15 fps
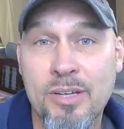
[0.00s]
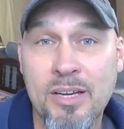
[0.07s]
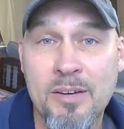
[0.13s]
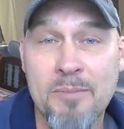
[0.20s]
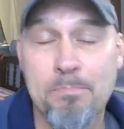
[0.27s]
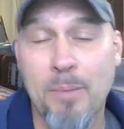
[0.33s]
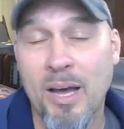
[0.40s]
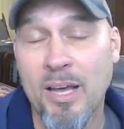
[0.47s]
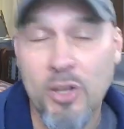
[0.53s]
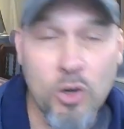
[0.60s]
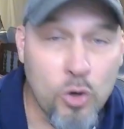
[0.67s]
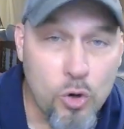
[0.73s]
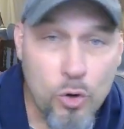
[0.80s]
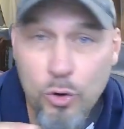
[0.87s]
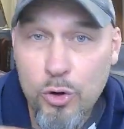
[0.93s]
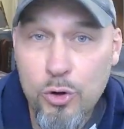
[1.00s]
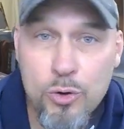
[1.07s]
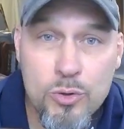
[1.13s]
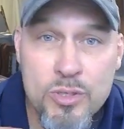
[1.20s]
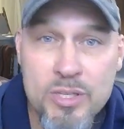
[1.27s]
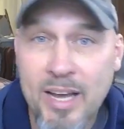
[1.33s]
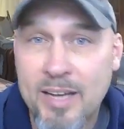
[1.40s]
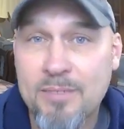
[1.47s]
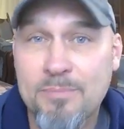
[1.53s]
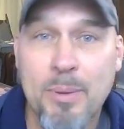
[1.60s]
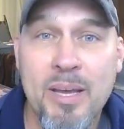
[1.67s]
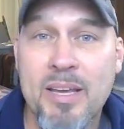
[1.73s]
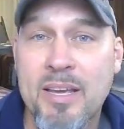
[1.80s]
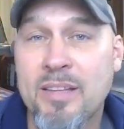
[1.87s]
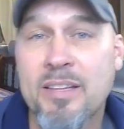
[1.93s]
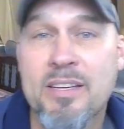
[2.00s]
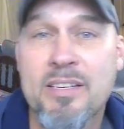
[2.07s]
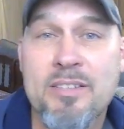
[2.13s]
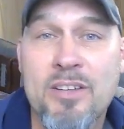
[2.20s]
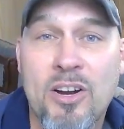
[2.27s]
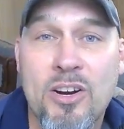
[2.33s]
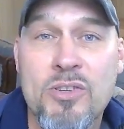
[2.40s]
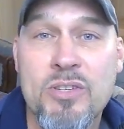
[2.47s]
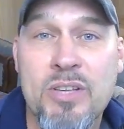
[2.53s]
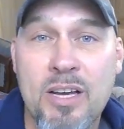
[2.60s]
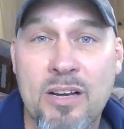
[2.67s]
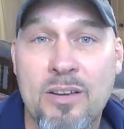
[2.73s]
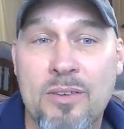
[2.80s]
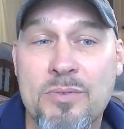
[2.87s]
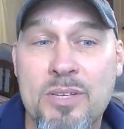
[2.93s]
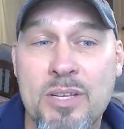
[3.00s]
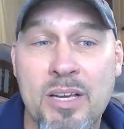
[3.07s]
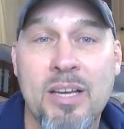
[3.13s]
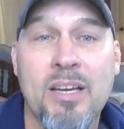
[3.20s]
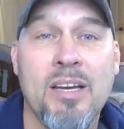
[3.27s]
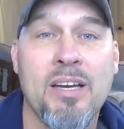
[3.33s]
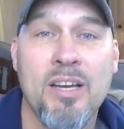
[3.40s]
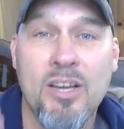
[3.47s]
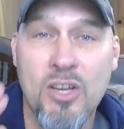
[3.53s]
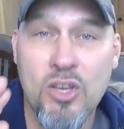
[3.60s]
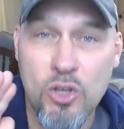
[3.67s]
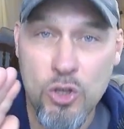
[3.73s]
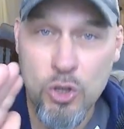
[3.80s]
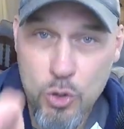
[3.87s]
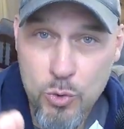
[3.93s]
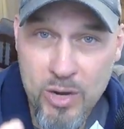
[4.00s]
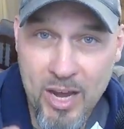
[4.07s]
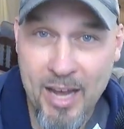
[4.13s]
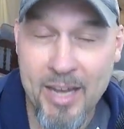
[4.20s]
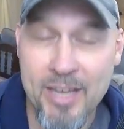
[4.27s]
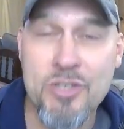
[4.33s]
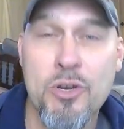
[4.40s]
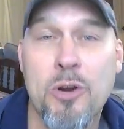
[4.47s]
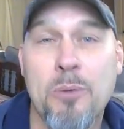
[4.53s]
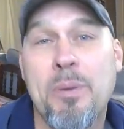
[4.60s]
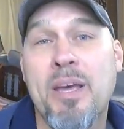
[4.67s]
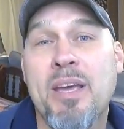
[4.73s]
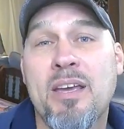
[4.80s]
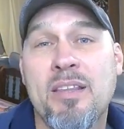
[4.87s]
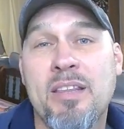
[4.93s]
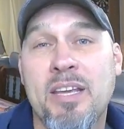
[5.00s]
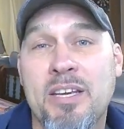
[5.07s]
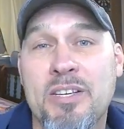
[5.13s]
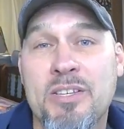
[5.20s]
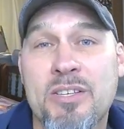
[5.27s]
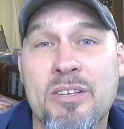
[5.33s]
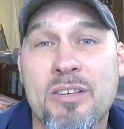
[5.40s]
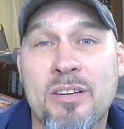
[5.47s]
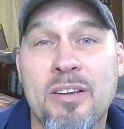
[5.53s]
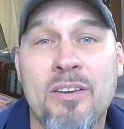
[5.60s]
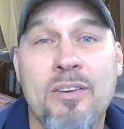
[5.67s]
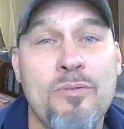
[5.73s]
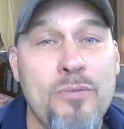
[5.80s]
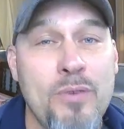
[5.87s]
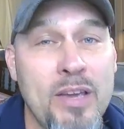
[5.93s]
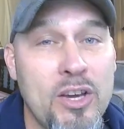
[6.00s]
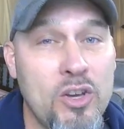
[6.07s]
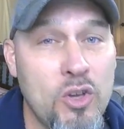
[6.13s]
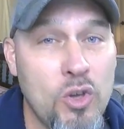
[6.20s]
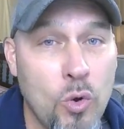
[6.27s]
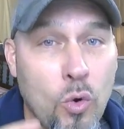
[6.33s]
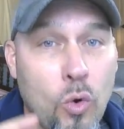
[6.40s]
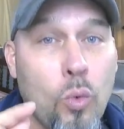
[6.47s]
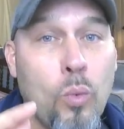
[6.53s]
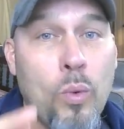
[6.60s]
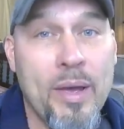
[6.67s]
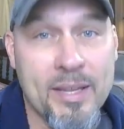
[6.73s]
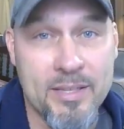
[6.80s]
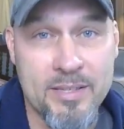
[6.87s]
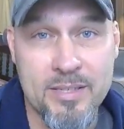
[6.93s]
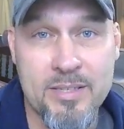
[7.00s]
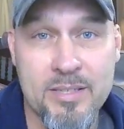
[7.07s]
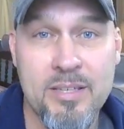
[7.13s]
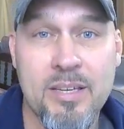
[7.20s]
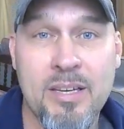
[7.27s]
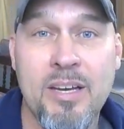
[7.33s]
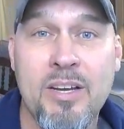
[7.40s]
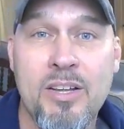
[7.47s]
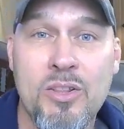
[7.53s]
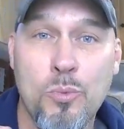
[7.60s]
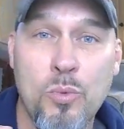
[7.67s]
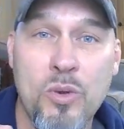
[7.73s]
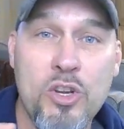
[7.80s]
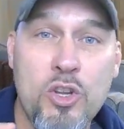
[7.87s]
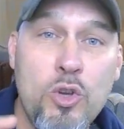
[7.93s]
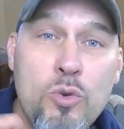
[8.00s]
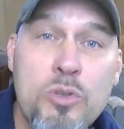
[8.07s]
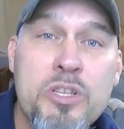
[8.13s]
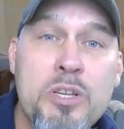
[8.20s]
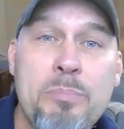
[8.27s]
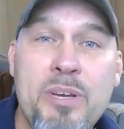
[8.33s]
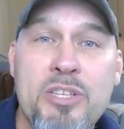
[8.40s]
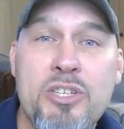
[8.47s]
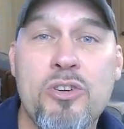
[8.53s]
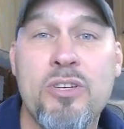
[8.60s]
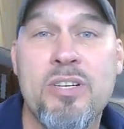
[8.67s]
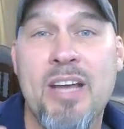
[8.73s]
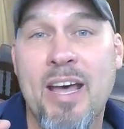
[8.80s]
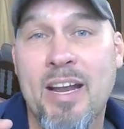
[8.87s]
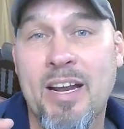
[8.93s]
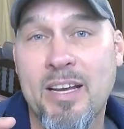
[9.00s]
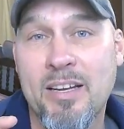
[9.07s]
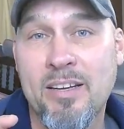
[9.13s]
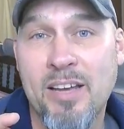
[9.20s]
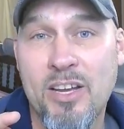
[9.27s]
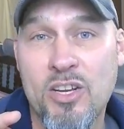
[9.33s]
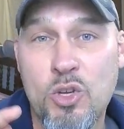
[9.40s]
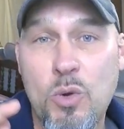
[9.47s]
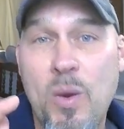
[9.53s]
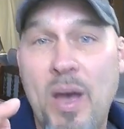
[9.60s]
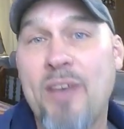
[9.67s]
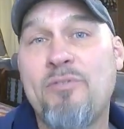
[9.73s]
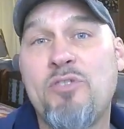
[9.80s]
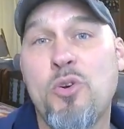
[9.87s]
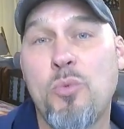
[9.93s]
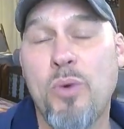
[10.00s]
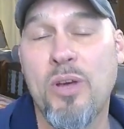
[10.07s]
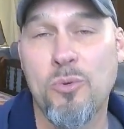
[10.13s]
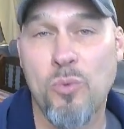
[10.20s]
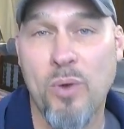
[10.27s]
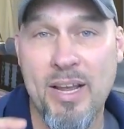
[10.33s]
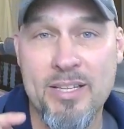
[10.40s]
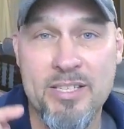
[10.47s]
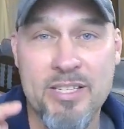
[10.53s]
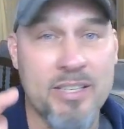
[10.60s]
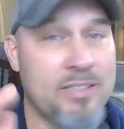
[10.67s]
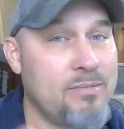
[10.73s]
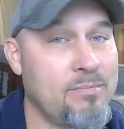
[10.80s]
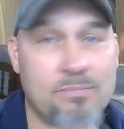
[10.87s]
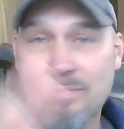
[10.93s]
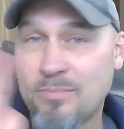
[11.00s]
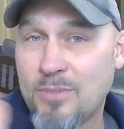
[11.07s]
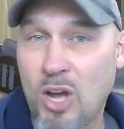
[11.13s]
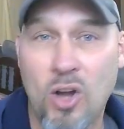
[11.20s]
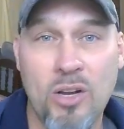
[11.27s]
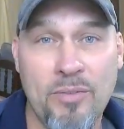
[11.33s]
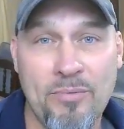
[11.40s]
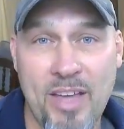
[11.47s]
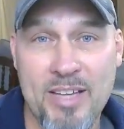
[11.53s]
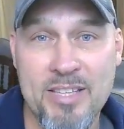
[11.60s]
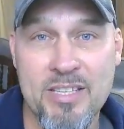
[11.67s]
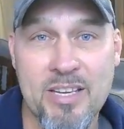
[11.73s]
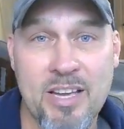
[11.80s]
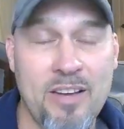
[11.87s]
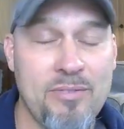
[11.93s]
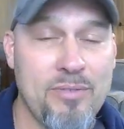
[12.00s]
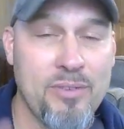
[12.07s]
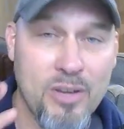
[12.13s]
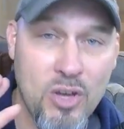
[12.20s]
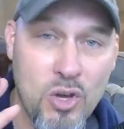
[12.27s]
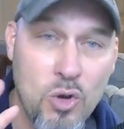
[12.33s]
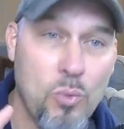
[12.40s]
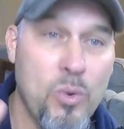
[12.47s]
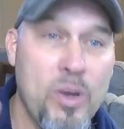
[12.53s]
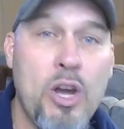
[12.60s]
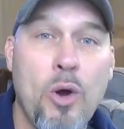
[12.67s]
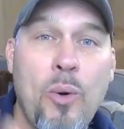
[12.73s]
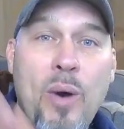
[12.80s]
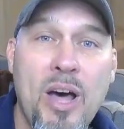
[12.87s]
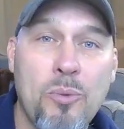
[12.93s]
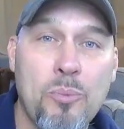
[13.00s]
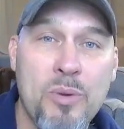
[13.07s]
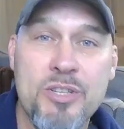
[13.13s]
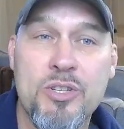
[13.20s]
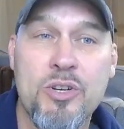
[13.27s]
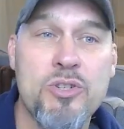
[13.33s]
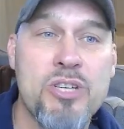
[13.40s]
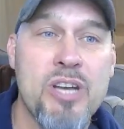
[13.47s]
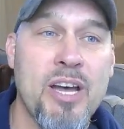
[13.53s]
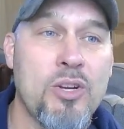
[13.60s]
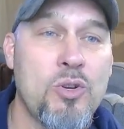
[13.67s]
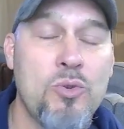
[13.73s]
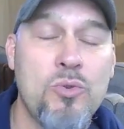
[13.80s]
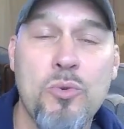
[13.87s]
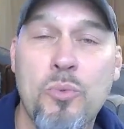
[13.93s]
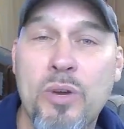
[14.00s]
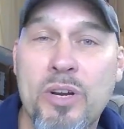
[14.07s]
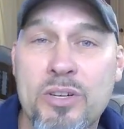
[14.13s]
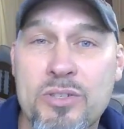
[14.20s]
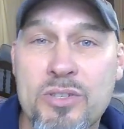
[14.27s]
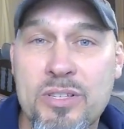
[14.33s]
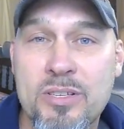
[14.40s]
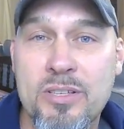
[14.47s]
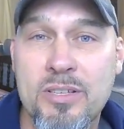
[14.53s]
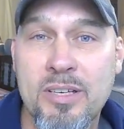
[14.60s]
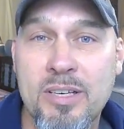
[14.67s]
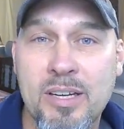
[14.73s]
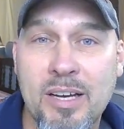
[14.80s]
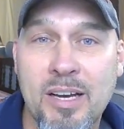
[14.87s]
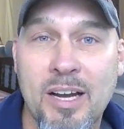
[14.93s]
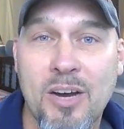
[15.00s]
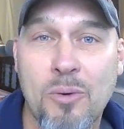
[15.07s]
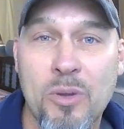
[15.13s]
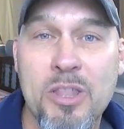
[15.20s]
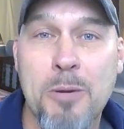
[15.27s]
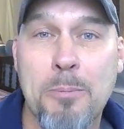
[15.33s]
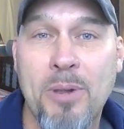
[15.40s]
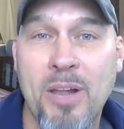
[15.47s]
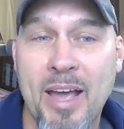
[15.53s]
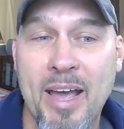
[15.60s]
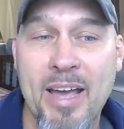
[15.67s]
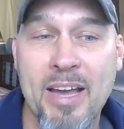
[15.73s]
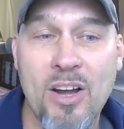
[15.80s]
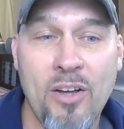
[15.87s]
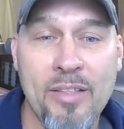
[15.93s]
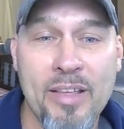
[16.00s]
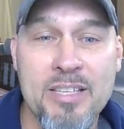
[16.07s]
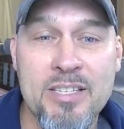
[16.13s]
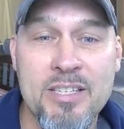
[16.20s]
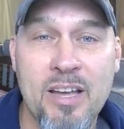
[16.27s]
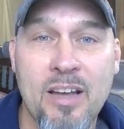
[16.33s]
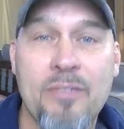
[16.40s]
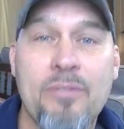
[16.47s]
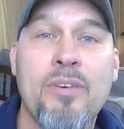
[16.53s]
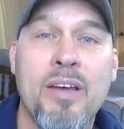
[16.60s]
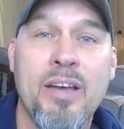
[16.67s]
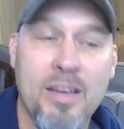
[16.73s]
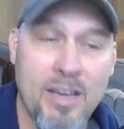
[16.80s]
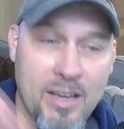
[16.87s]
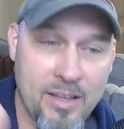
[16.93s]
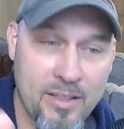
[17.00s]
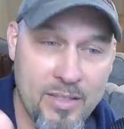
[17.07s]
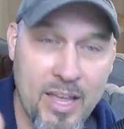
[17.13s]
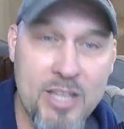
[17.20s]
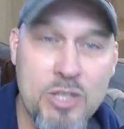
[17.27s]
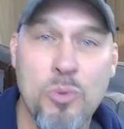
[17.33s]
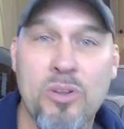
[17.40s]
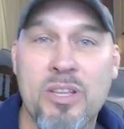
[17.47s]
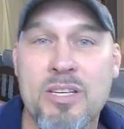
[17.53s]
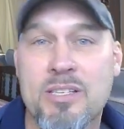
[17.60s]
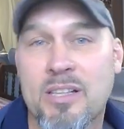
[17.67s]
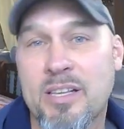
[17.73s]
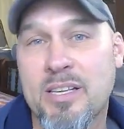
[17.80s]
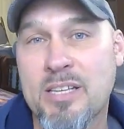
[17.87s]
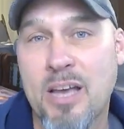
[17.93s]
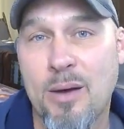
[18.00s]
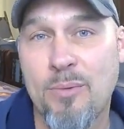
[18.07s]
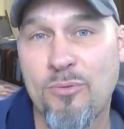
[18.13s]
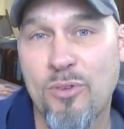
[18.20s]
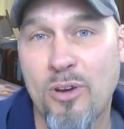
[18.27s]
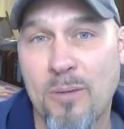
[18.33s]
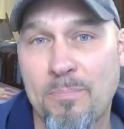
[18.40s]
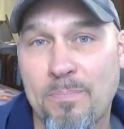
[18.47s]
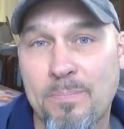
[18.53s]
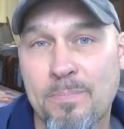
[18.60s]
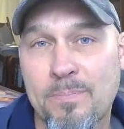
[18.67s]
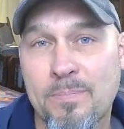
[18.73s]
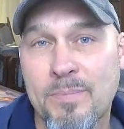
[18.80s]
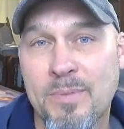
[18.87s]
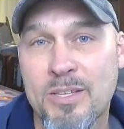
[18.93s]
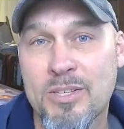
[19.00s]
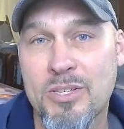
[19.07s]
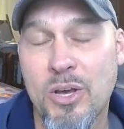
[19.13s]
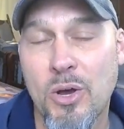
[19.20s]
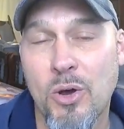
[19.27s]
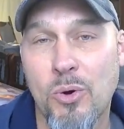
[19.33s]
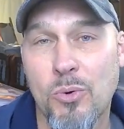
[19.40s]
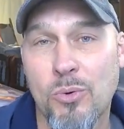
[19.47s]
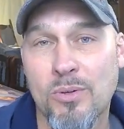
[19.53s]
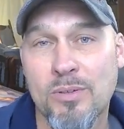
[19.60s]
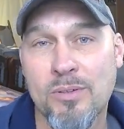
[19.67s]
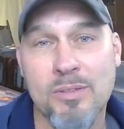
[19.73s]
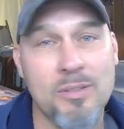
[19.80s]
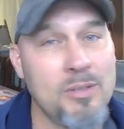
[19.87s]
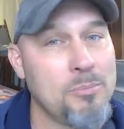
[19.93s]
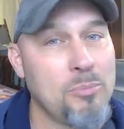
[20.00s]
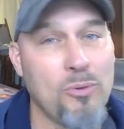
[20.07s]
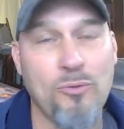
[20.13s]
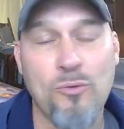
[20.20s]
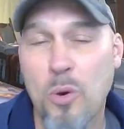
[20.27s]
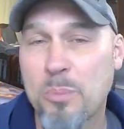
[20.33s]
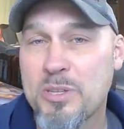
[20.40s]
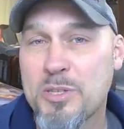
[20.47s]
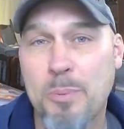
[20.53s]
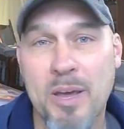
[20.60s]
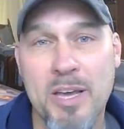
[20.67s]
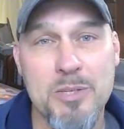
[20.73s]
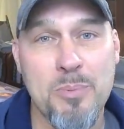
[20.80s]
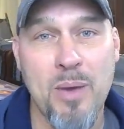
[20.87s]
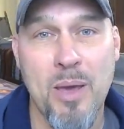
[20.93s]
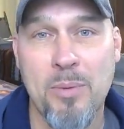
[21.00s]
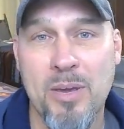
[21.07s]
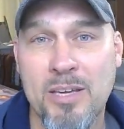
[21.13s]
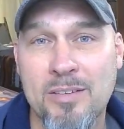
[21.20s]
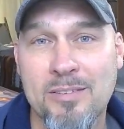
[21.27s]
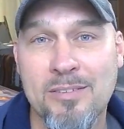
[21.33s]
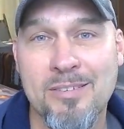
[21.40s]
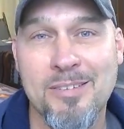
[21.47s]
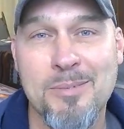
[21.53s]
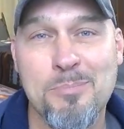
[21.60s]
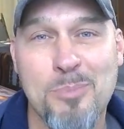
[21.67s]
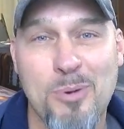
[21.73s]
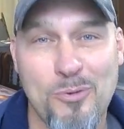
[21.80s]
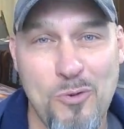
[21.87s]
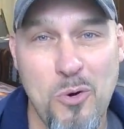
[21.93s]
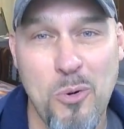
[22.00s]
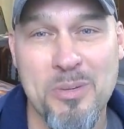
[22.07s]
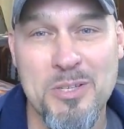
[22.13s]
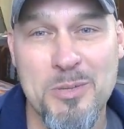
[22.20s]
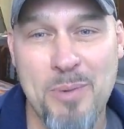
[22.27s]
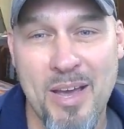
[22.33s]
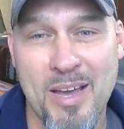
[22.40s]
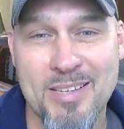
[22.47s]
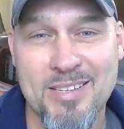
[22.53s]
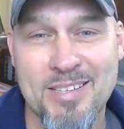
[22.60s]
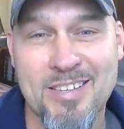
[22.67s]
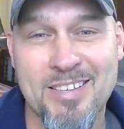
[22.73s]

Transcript: My little crew's not picking this ourselves. You guys are picking these via your wins. When you submit your data and you have your win rates and all of that stuff, we go out, we search out who the winners, what they're playing, all that stuff. That's where these lists come from. So performance-based, baby. Performance-based.